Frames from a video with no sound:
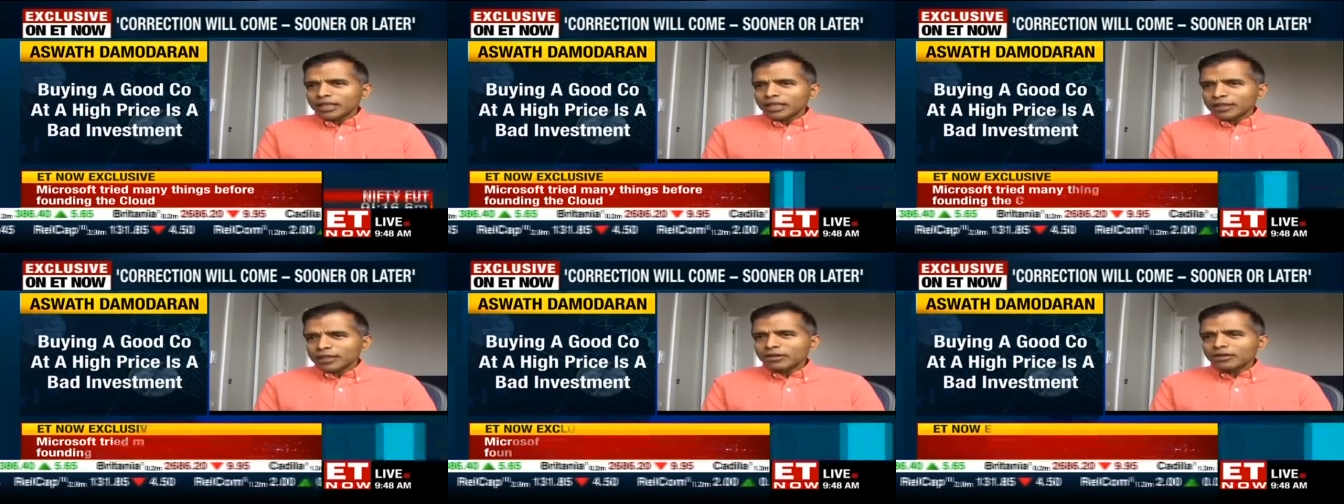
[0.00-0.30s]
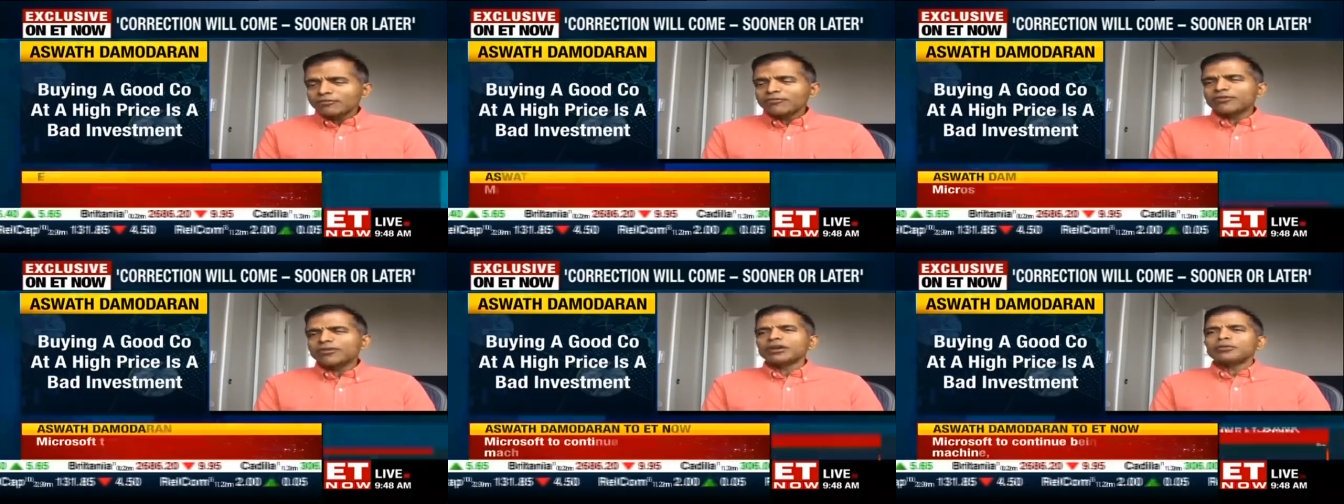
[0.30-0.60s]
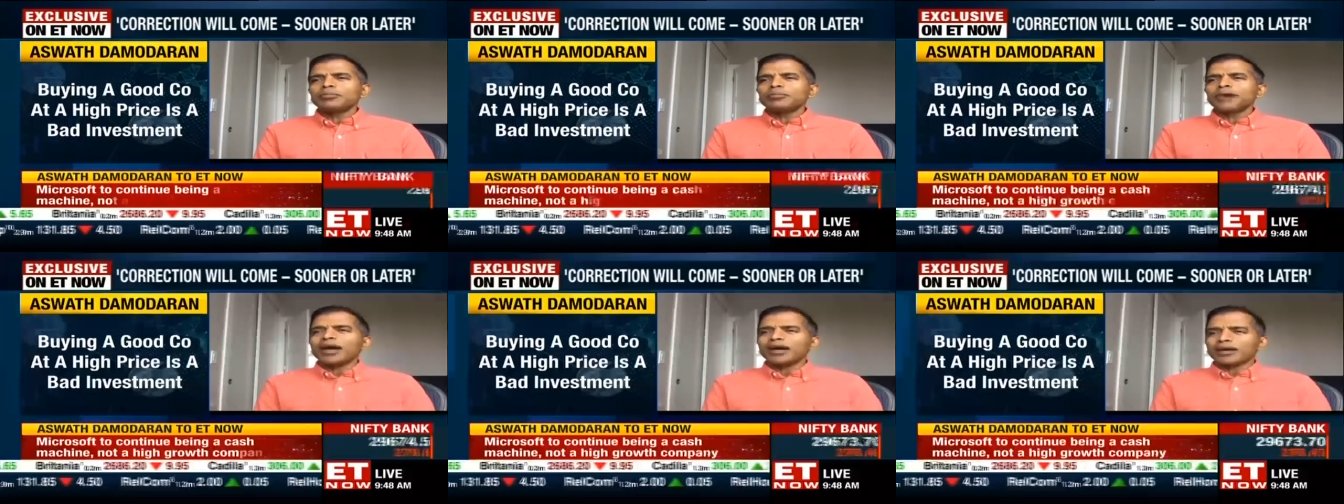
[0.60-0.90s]
They'll
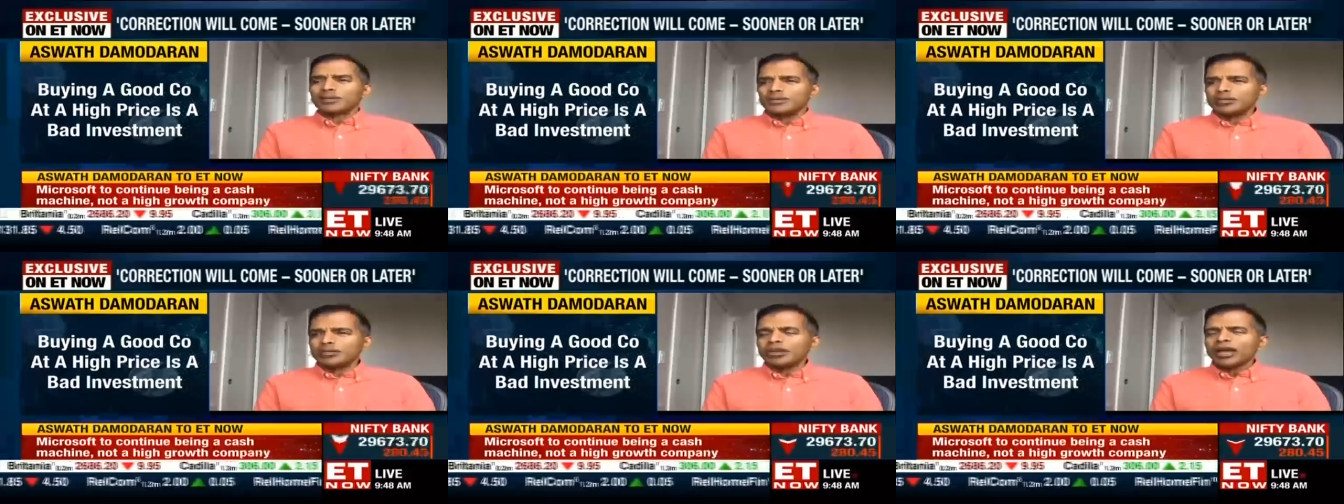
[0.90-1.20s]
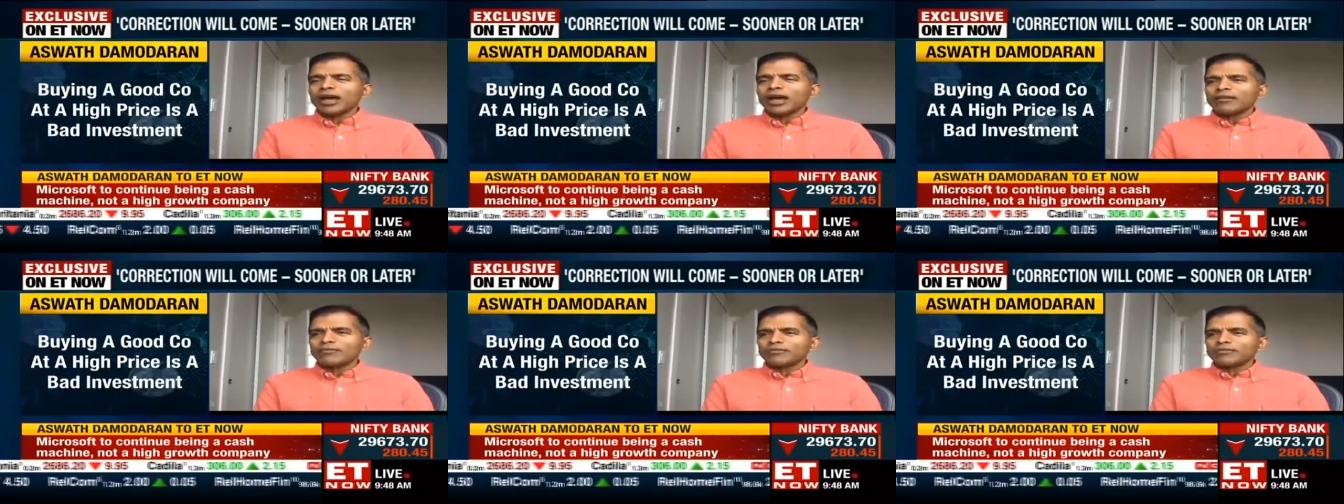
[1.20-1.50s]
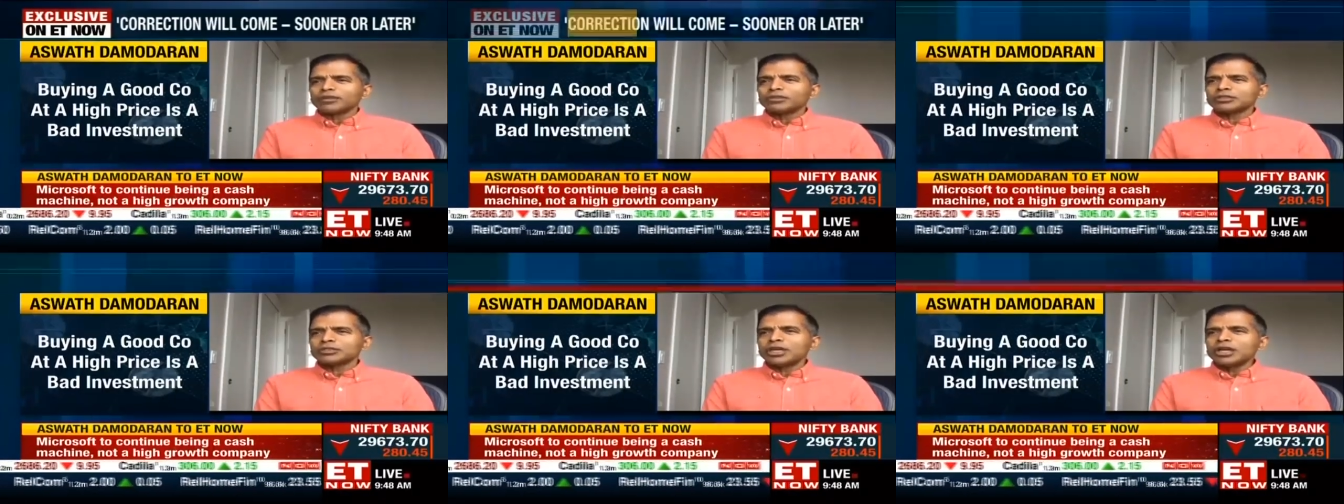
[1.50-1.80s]
revert back to the
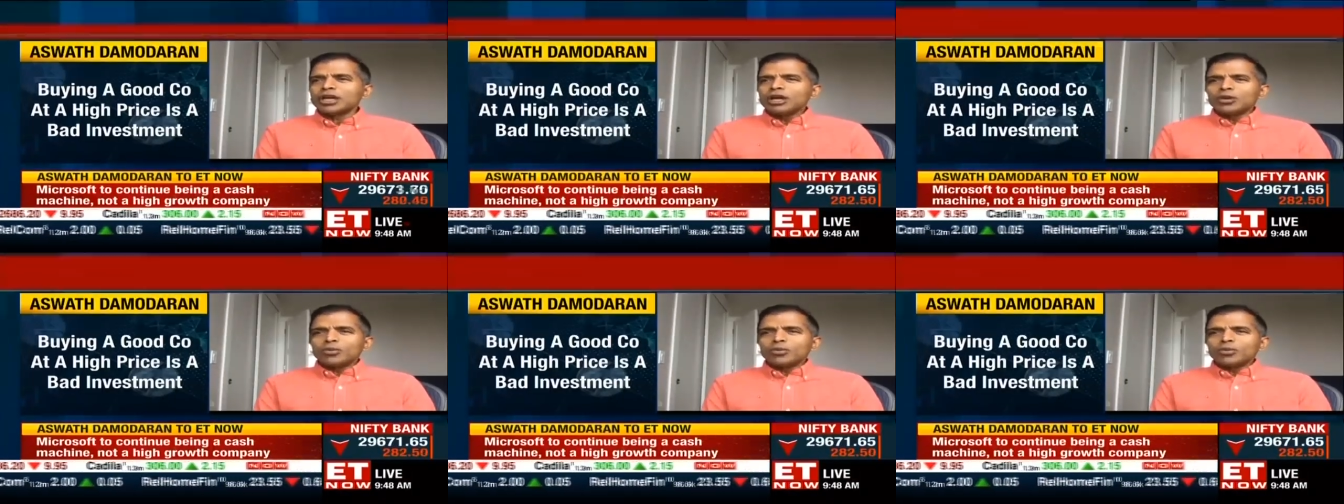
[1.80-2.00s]
average.